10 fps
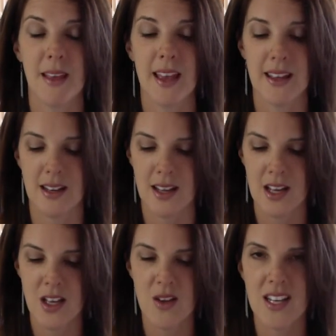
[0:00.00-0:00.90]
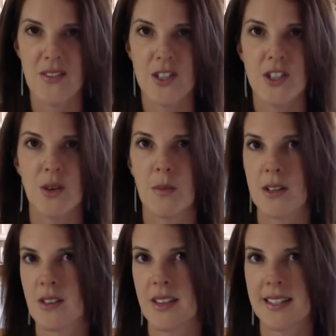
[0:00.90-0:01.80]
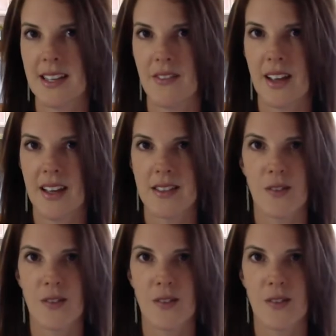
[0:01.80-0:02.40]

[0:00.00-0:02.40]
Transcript: And you can even do a bunch of these in advance.